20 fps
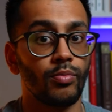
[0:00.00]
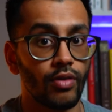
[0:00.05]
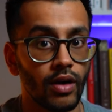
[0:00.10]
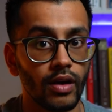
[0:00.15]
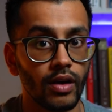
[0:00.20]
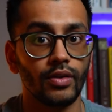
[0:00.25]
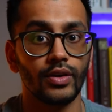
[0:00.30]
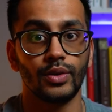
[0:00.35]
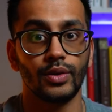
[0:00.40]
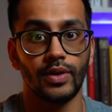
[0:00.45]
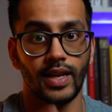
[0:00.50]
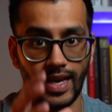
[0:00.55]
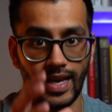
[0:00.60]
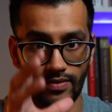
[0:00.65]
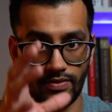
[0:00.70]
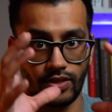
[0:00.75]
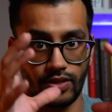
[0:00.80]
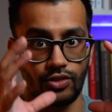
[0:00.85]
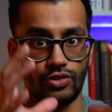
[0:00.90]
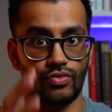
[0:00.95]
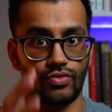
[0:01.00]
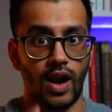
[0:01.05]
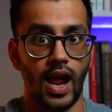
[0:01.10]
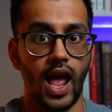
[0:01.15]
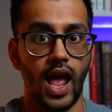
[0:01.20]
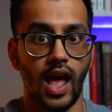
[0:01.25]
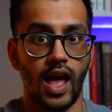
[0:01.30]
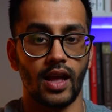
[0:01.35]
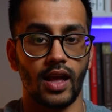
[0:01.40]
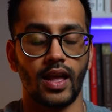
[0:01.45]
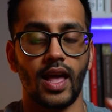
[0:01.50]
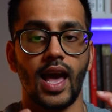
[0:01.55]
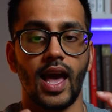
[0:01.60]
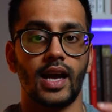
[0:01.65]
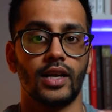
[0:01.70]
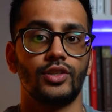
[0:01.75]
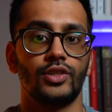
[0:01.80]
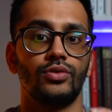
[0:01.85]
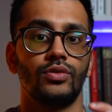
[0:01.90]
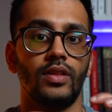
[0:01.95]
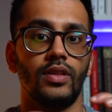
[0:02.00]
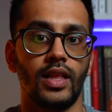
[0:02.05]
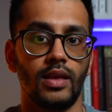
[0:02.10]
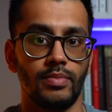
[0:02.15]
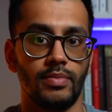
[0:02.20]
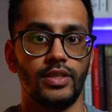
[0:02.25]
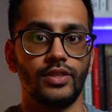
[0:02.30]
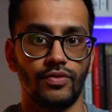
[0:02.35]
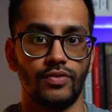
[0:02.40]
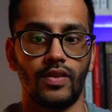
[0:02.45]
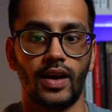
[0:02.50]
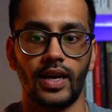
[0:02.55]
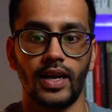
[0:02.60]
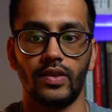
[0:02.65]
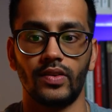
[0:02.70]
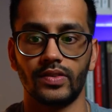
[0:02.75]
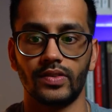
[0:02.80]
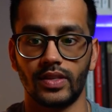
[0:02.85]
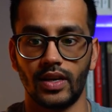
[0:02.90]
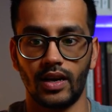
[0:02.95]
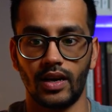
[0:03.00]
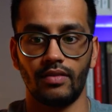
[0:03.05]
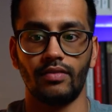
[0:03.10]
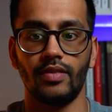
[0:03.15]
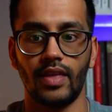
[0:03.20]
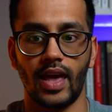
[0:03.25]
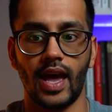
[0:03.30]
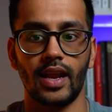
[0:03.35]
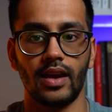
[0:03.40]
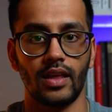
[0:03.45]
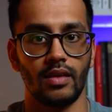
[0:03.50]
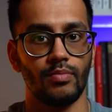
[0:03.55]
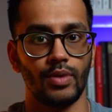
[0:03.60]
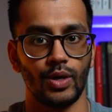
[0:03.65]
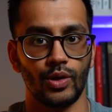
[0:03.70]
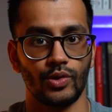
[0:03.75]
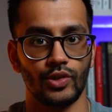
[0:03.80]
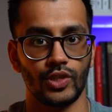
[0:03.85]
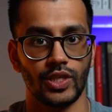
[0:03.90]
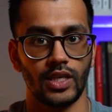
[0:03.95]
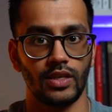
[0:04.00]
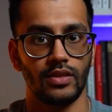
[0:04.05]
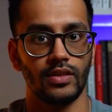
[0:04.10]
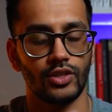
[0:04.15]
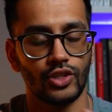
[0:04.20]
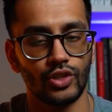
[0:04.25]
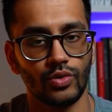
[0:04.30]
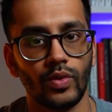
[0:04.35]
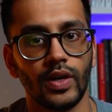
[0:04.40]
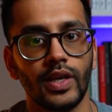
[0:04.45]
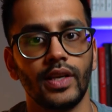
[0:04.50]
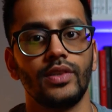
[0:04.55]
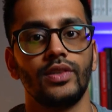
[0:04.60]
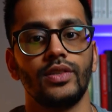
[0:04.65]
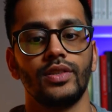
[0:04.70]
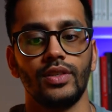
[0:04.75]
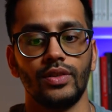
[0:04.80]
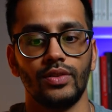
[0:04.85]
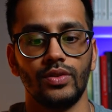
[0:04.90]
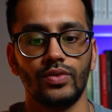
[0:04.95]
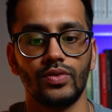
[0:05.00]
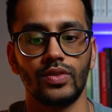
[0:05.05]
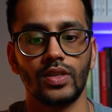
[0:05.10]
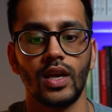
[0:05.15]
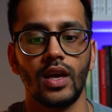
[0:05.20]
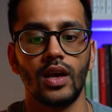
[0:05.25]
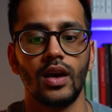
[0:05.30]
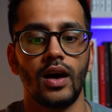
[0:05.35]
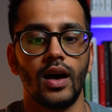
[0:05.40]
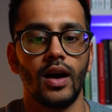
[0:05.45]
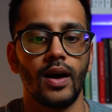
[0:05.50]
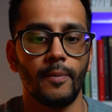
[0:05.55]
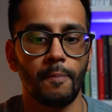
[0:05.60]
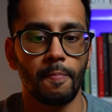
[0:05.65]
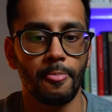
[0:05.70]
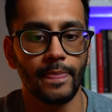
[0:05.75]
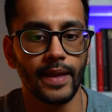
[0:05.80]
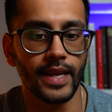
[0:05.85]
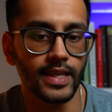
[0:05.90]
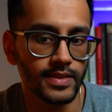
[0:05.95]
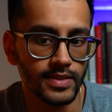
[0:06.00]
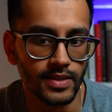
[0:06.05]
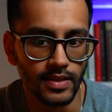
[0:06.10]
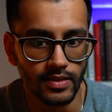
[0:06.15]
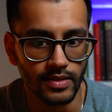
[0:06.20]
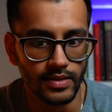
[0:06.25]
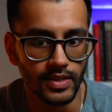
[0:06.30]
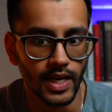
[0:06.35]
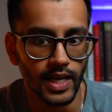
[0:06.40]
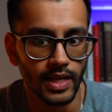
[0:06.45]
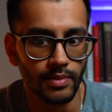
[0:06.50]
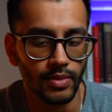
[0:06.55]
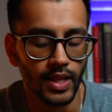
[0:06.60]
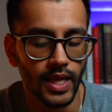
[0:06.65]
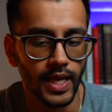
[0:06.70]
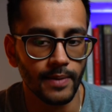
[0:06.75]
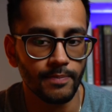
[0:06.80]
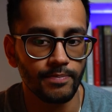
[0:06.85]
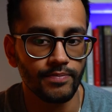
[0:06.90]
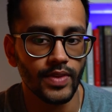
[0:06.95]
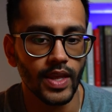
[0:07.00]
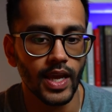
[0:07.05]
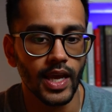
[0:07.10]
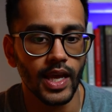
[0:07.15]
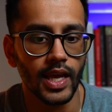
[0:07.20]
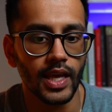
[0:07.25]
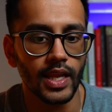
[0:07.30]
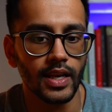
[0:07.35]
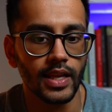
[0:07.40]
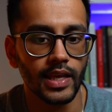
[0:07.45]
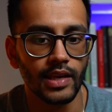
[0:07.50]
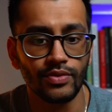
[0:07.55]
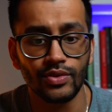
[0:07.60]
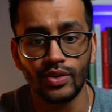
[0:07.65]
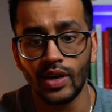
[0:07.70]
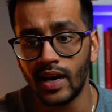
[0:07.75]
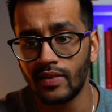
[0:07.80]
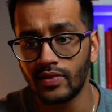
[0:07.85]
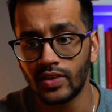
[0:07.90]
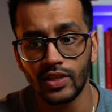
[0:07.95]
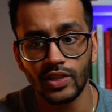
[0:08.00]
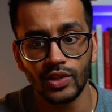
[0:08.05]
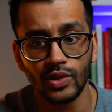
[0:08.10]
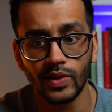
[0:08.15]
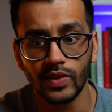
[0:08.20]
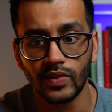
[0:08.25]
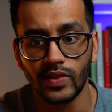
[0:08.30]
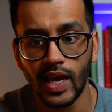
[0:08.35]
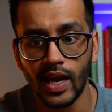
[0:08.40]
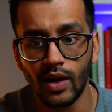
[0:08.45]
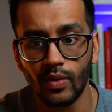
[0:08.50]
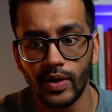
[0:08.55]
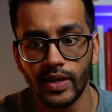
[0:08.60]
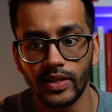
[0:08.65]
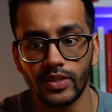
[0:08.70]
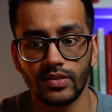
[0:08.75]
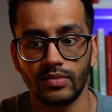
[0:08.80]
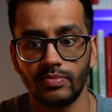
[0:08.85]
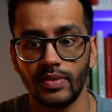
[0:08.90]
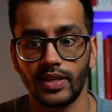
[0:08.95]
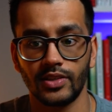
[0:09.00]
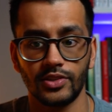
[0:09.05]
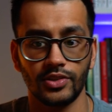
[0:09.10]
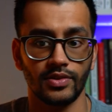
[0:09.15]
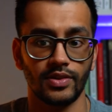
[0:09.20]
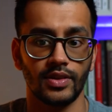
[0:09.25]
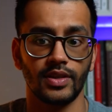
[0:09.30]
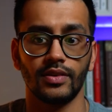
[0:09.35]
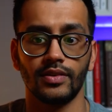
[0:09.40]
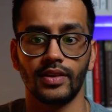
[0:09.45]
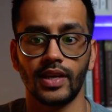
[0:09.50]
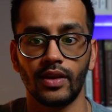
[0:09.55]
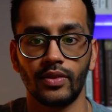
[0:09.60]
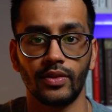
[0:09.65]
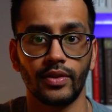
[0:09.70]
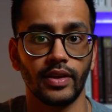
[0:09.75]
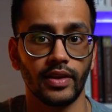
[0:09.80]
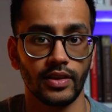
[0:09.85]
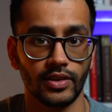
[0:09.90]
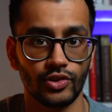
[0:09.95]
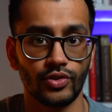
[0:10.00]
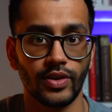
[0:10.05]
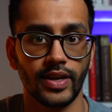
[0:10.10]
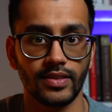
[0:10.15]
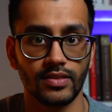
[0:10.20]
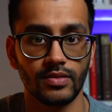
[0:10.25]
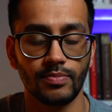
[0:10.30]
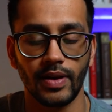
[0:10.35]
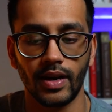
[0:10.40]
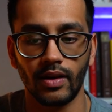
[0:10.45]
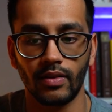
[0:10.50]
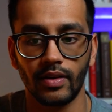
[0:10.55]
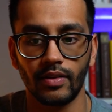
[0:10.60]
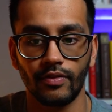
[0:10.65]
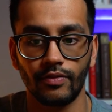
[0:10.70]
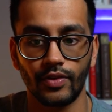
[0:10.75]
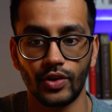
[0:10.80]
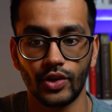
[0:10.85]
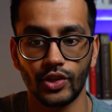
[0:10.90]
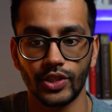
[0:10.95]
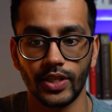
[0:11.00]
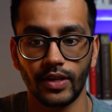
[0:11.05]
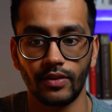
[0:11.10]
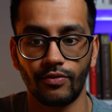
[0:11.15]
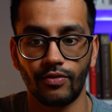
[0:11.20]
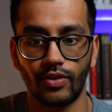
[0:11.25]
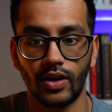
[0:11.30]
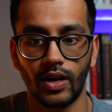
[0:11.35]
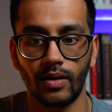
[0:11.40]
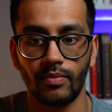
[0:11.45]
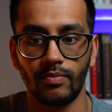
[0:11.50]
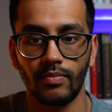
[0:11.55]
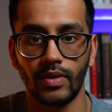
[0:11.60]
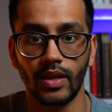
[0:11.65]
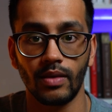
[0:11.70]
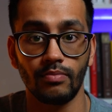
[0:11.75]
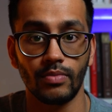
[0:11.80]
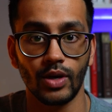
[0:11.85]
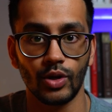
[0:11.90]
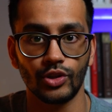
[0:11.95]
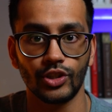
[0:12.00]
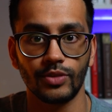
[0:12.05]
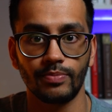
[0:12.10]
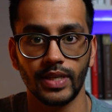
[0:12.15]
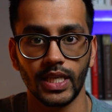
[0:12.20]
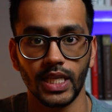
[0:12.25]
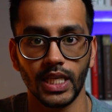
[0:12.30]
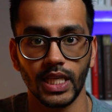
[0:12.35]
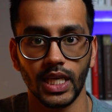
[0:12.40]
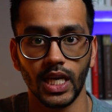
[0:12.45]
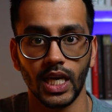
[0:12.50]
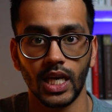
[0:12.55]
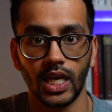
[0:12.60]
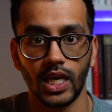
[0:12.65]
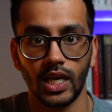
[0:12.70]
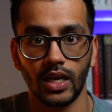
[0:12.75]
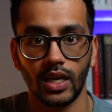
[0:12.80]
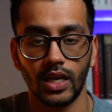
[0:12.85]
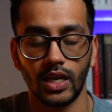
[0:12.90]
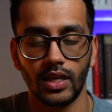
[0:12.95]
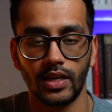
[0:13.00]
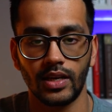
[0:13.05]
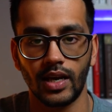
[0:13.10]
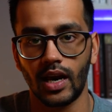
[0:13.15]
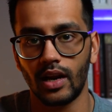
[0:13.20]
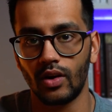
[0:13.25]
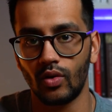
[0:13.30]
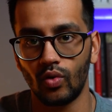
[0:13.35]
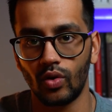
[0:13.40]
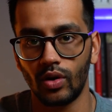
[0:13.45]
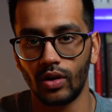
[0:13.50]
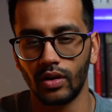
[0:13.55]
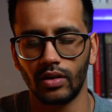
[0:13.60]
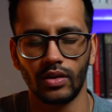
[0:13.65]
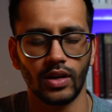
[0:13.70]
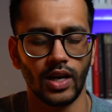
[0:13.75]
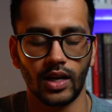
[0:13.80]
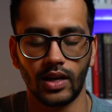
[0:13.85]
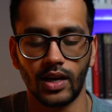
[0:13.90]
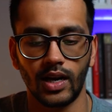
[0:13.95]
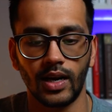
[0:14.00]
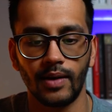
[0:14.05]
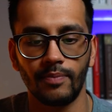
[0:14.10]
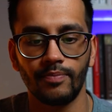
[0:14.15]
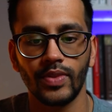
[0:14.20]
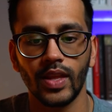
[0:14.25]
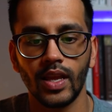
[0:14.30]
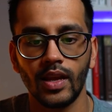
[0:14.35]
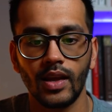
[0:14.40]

Pro, you would have to drag actual image files of that emoji that you wanted to use into the timeline. And if you have to do it that way, just make sure that you're downloading a transparent version from emojipedia.org or .com.